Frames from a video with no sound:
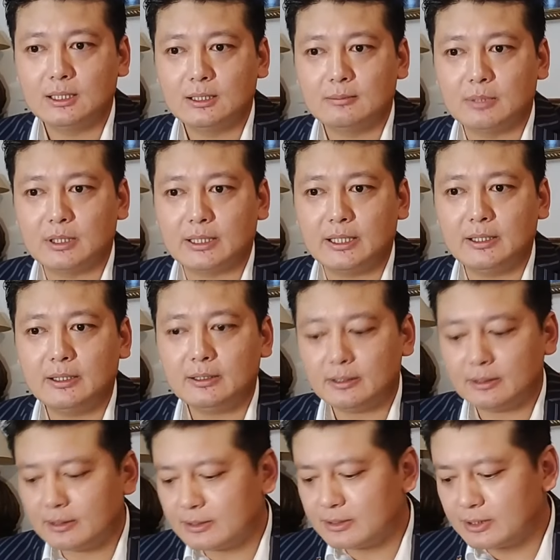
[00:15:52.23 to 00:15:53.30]
But
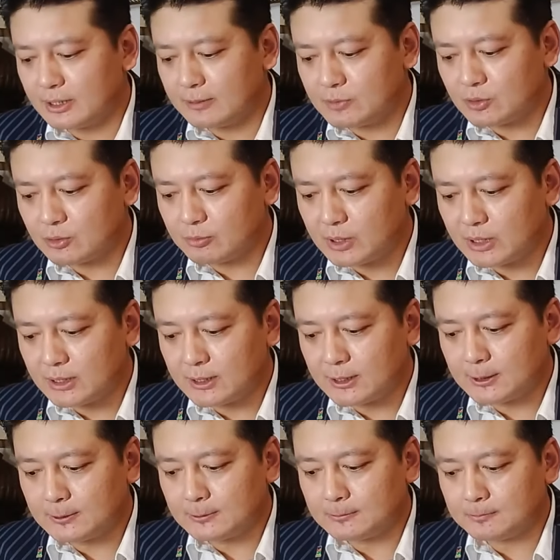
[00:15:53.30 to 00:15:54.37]
here, it seems to be
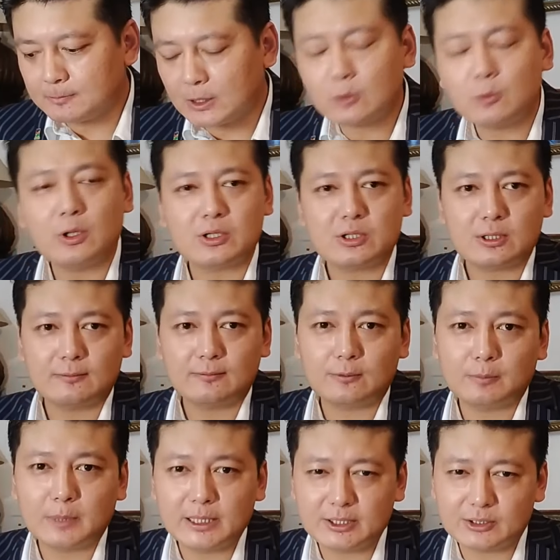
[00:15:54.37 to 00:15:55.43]
a question for
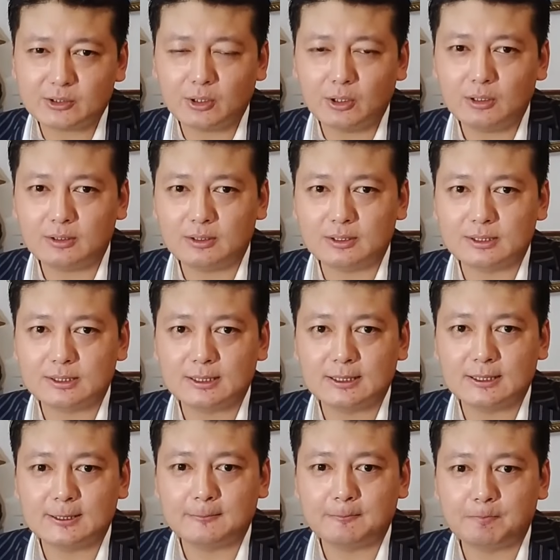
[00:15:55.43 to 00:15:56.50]
many scholars.
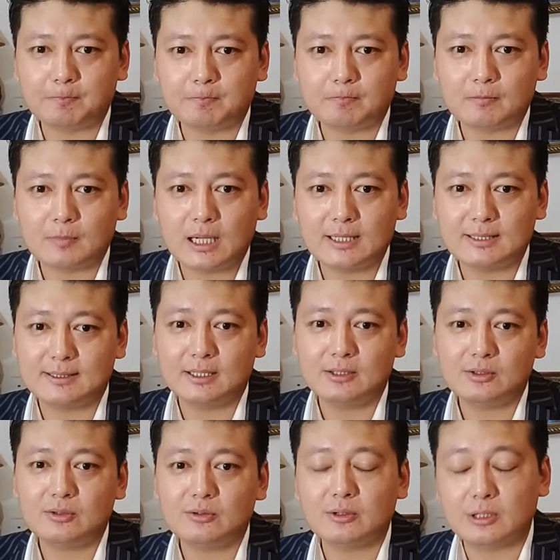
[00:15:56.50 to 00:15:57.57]
I tend
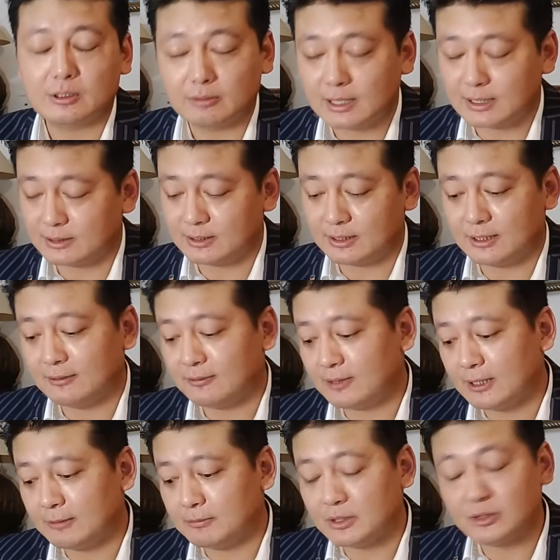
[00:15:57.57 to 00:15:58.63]
to regress if
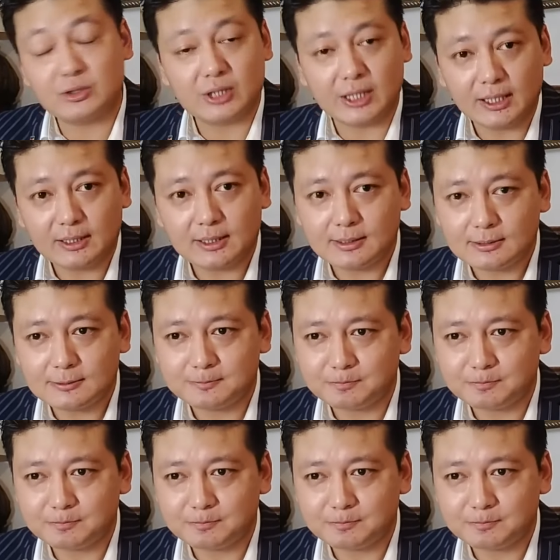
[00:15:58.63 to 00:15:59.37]
I'm mistaken,